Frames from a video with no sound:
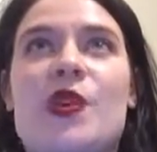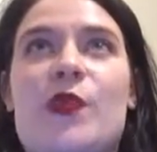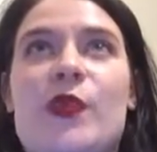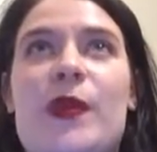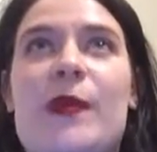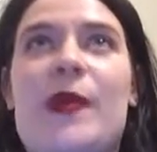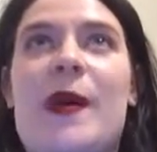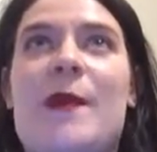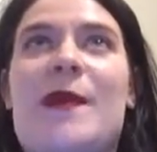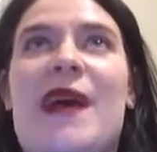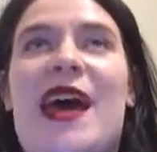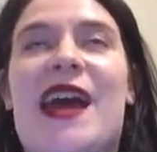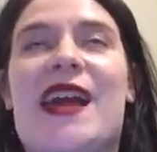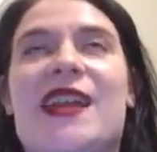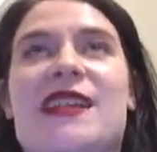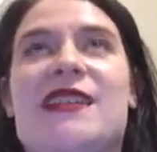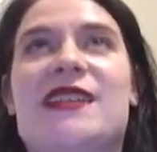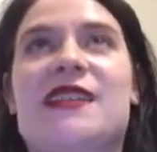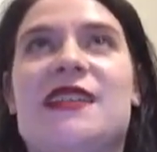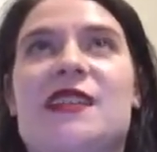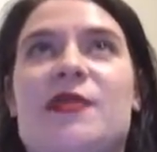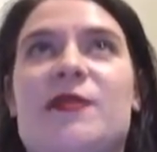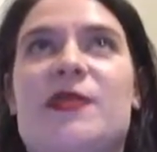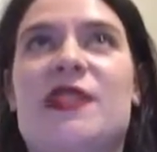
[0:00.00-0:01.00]
we went back
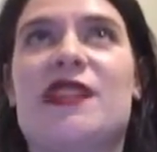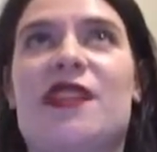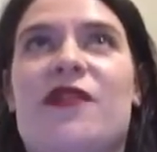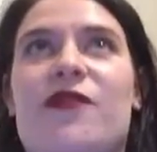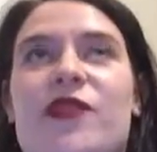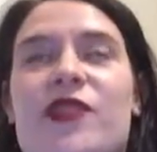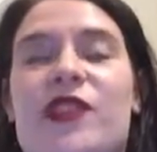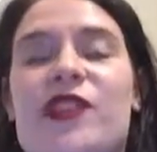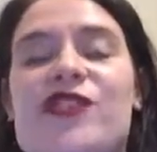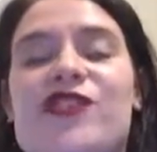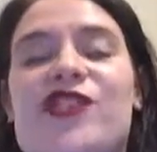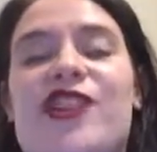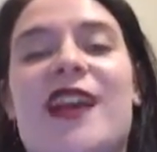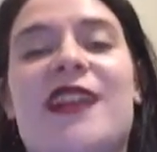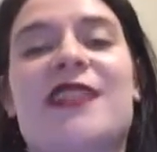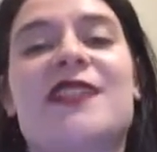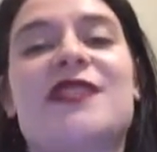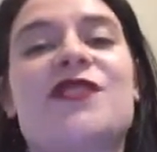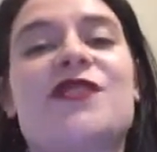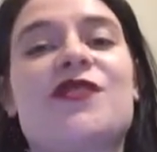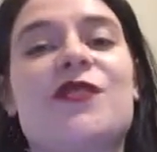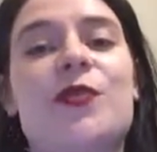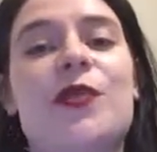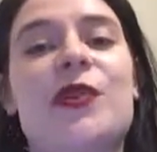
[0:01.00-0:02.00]
and did some stuff with the
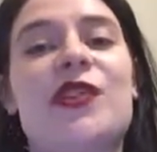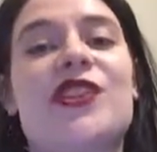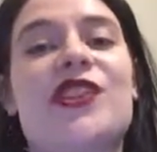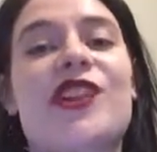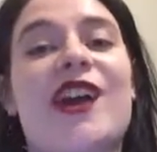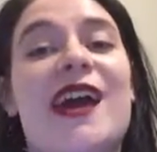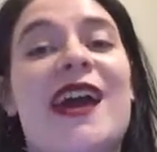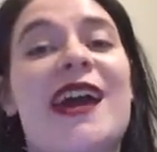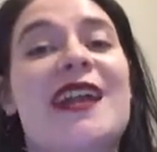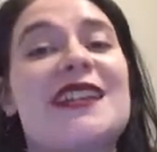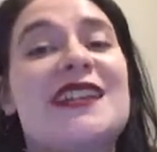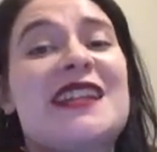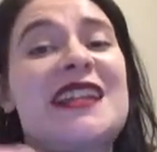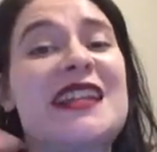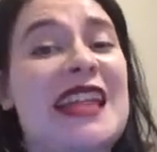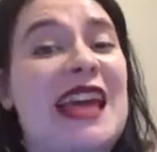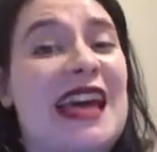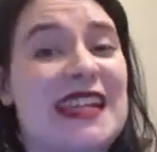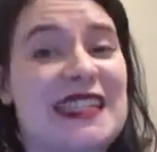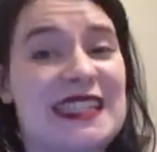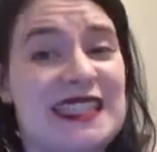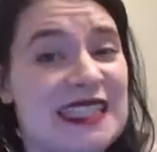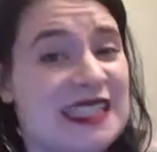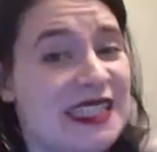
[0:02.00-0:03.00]
chests, which I had
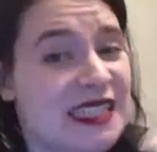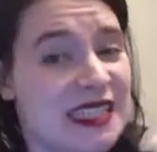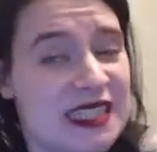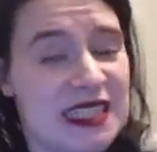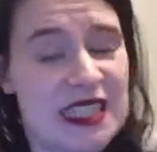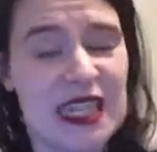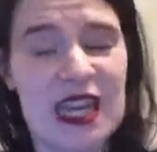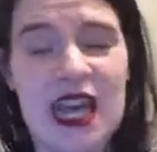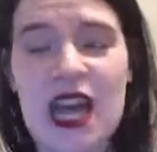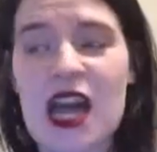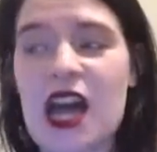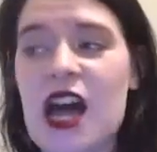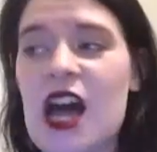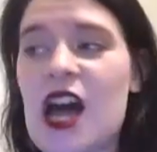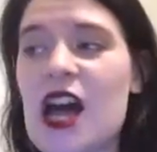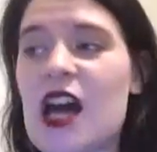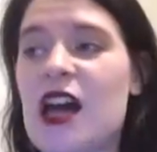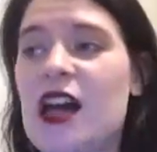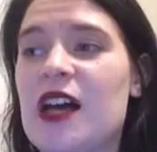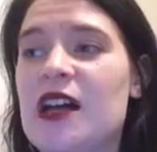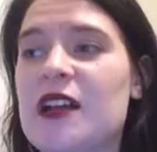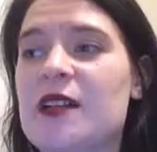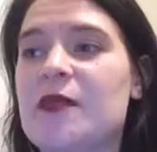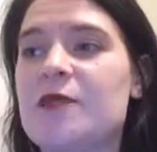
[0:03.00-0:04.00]
neglected,
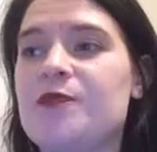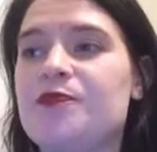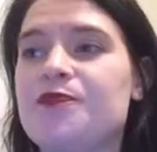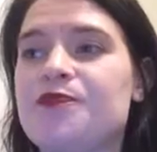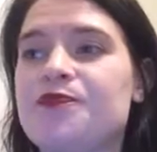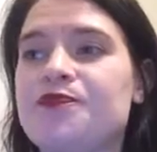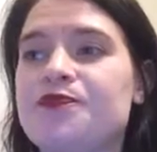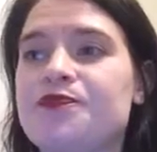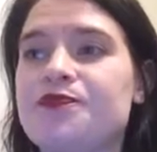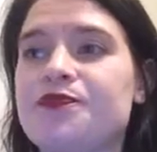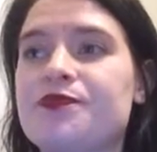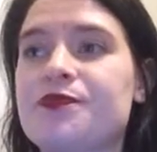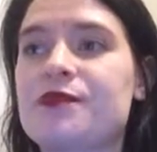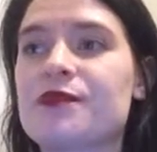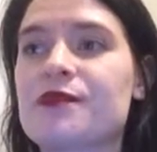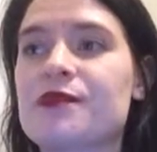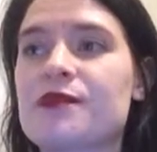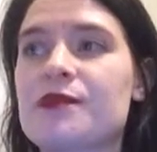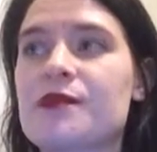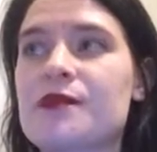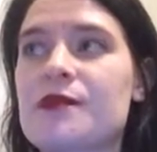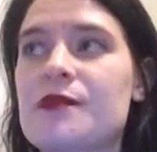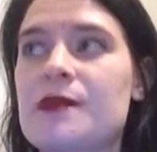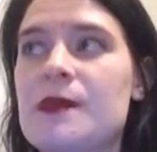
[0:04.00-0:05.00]

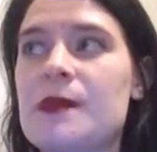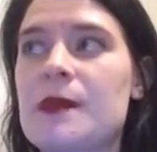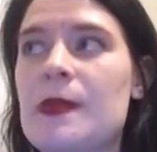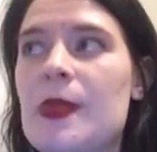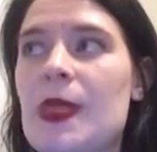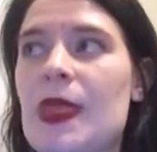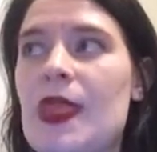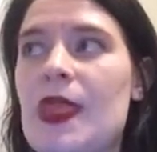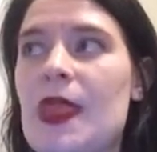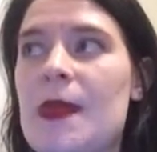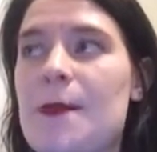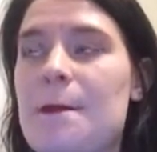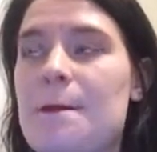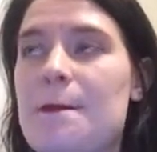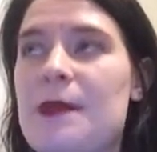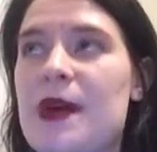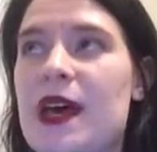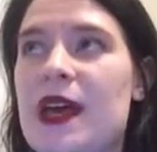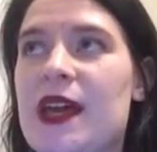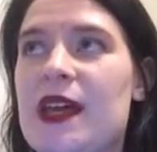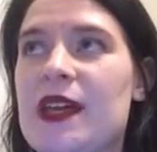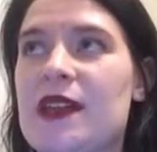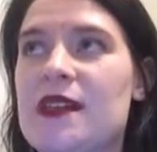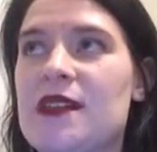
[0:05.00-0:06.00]

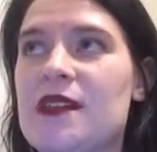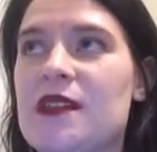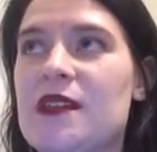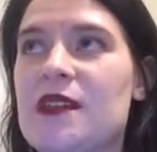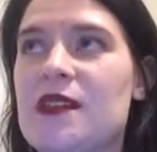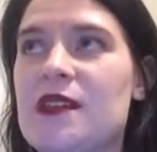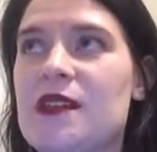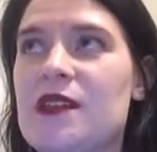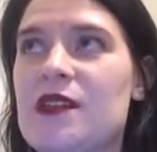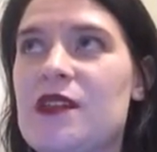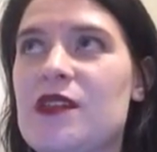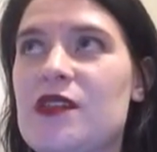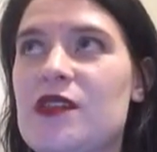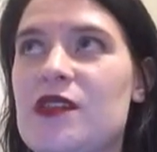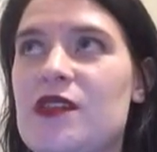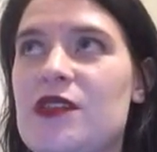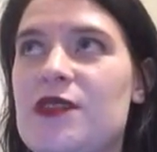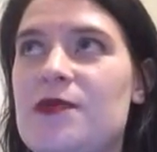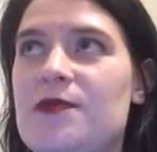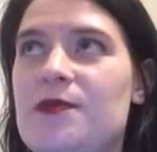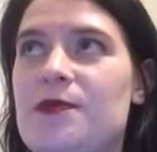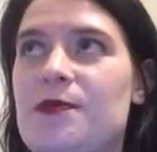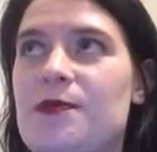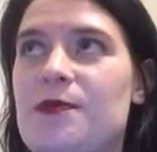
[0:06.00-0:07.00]
but
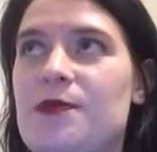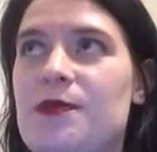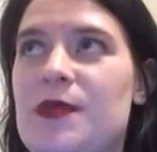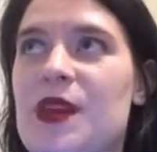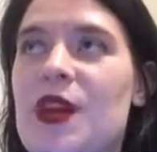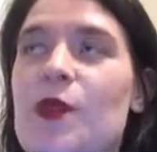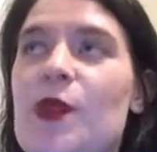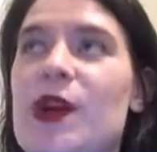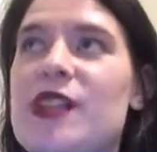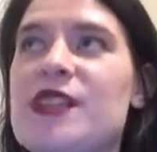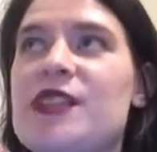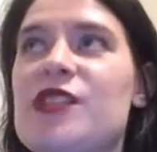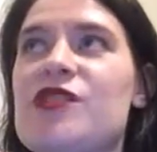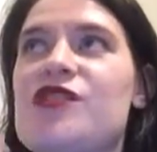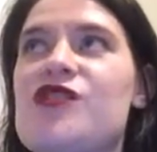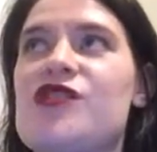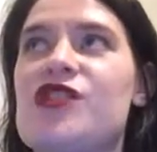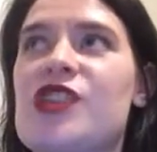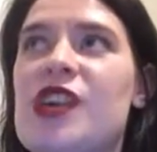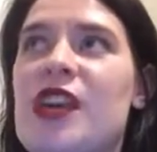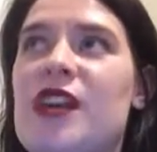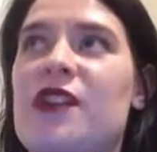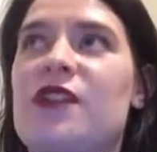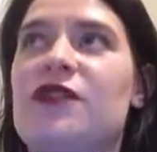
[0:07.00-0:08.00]
there was a
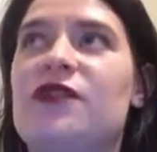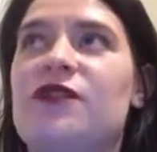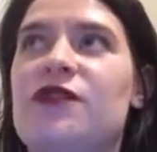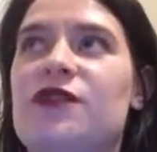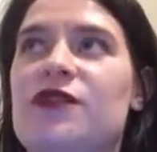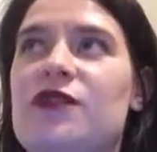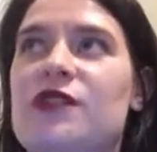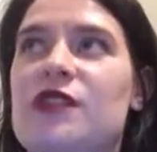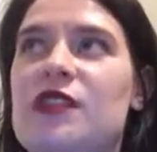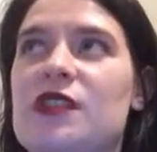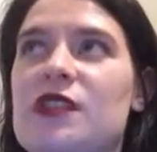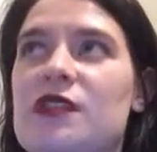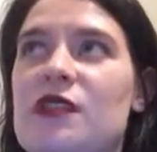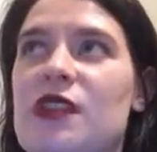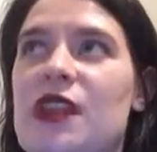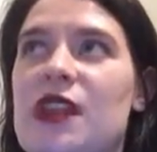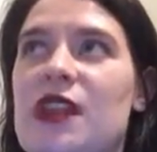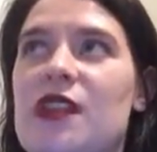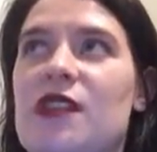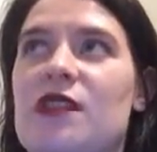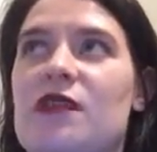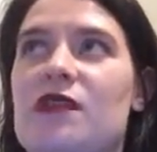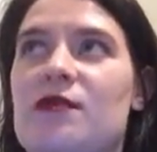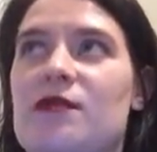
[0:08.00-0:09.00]
shift
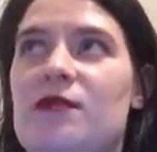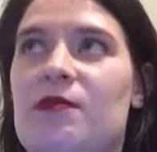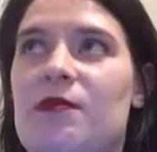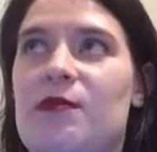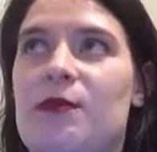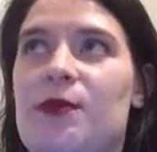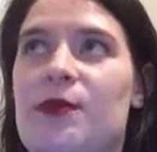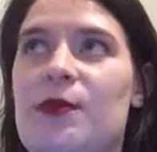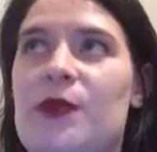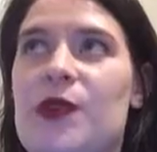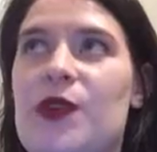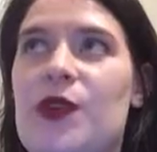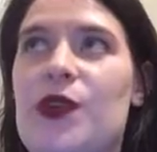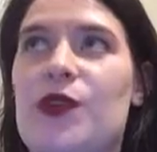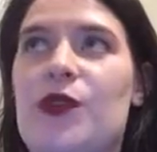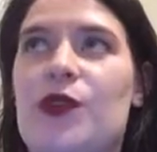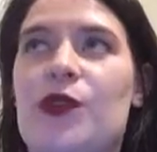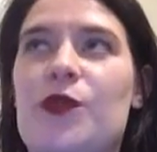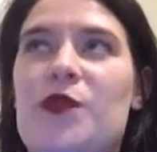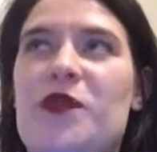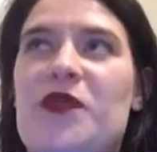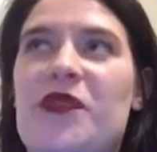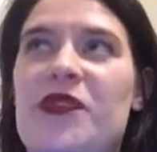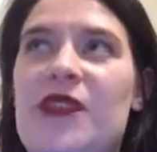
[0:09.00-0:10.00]
in the
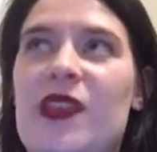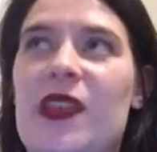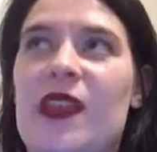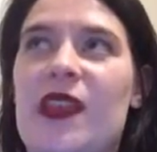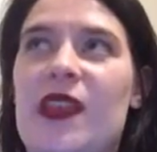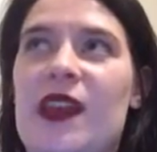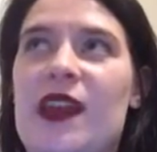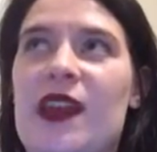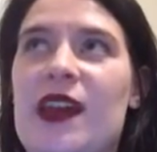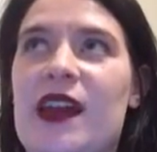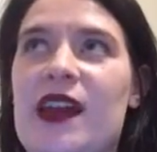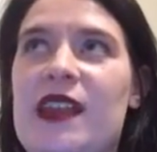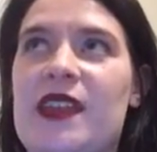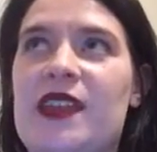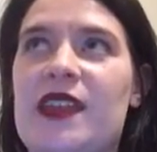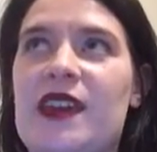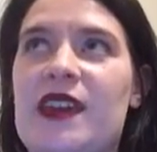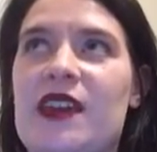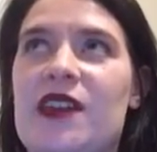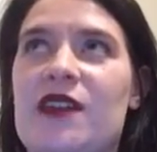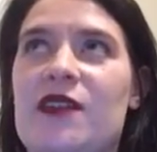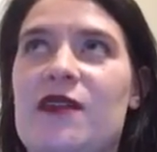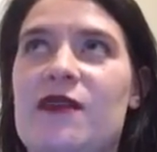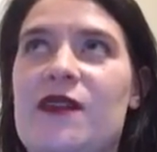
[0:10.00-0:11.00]
group feeling, I
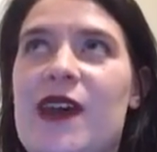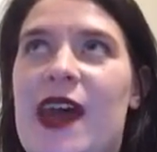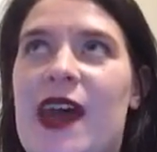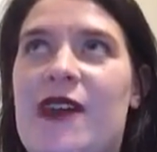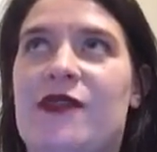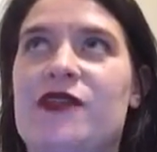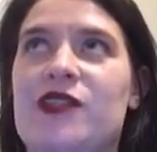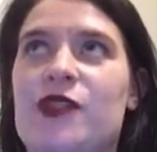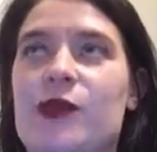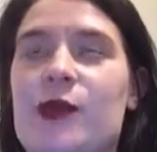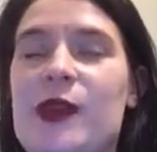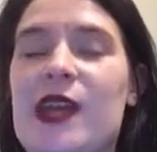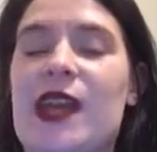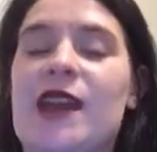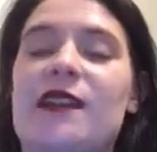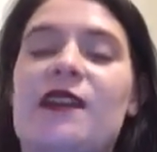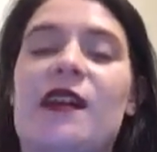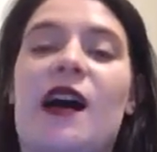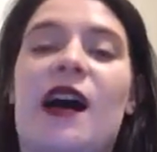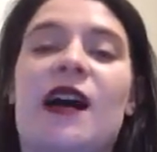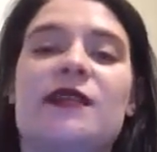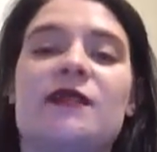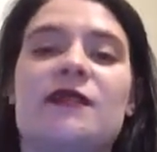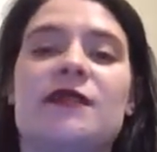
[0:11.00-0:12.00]
think, of after we had
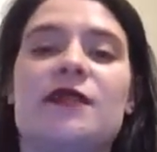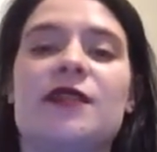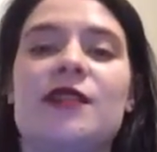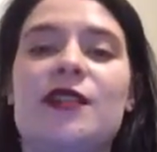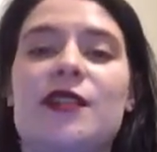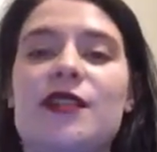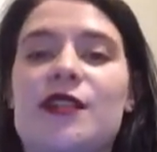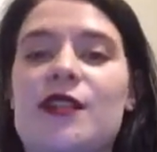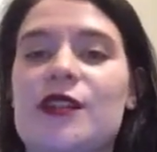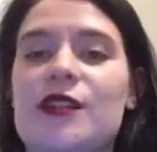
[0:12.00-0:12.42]
gotten